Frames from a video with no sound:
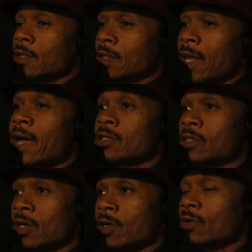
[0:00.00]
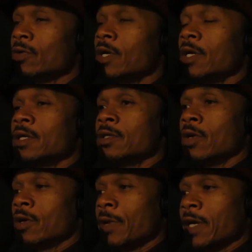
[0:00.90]
the last show,
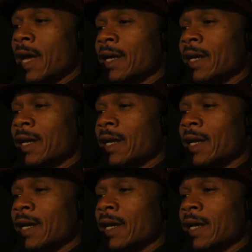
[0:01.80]
I